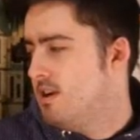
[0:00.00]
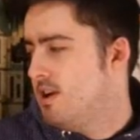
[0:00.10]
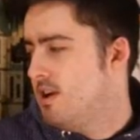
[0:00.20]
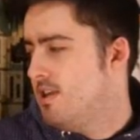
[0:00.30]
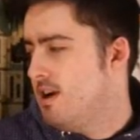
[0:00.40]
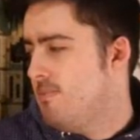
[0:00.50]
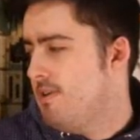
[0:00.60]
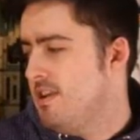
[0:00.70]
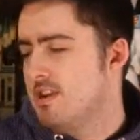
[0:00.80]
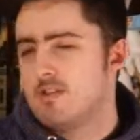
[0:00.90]
Yeah, I bet
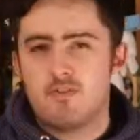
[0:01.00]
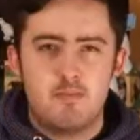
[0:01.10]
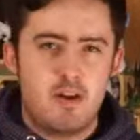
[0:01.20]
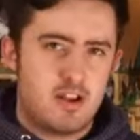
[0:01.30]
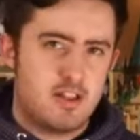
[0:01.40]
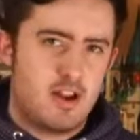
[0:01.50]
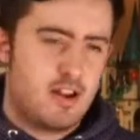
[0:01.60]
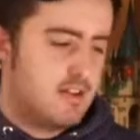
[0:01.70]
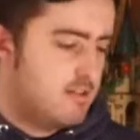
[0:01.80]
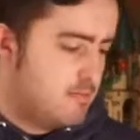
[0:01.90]
you could remake that
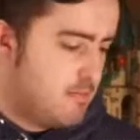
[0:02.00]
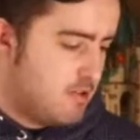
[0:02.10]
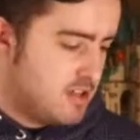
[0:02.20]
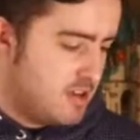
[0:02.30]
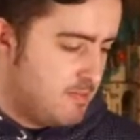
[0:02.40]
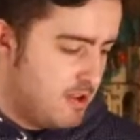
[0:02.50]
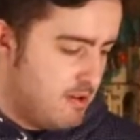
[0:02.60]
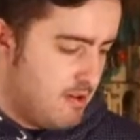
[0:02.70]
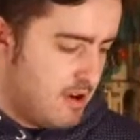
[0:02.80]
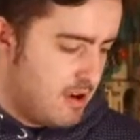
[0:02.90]
in mostly blue. I
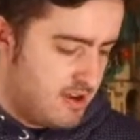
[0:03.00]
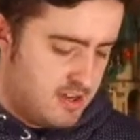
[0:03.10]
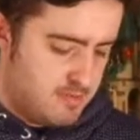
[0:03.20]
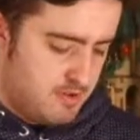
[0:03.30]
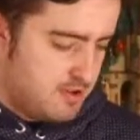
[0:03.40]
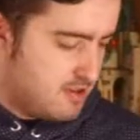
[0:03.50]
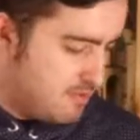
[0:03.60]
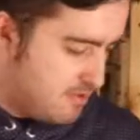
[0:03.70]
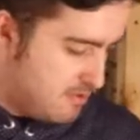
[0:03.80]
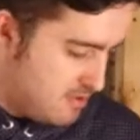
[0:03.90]
reckon that's
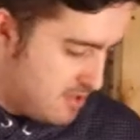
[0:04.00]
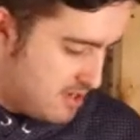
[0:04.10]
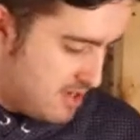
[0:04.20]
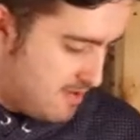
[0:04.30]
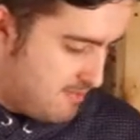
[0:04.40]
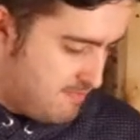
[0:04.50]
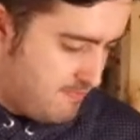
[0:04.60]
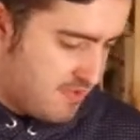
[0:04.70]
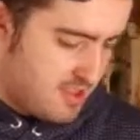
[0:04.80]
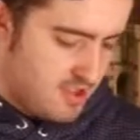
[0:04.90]
possible.
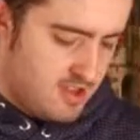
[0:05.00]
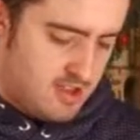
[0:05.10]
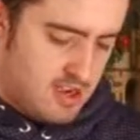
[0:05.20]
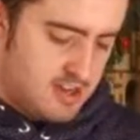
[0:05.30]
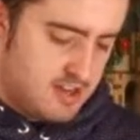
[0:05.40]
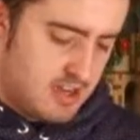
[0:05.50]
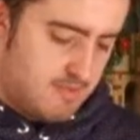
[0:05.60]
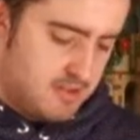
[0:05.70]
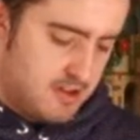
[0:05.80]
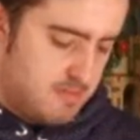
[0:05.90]
I just
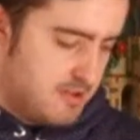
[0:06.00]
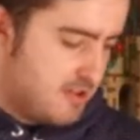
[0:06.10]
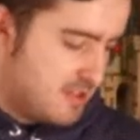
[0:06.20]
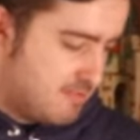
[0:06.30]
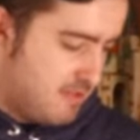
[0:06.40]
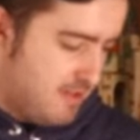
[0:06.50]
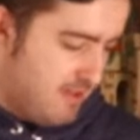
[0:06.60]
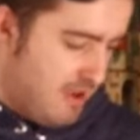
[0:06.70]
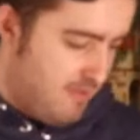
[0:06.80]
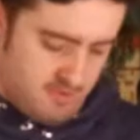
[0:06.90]
haven't done it because
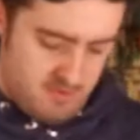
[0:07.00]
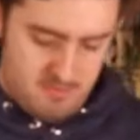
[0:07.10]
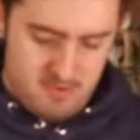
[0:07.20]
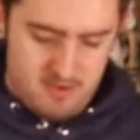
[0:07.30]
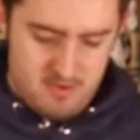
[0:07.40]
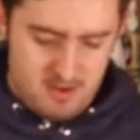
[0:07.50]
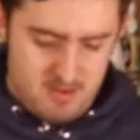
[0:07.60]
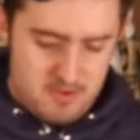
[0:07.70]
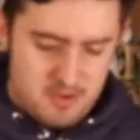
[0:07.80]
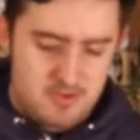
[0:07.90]
effort, but I'm
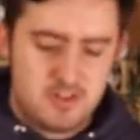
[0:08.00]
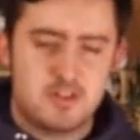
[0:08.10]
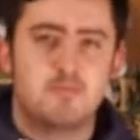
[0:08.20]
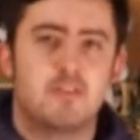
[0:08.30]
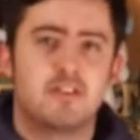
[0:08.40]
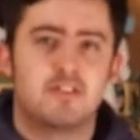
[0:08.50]
sure someone could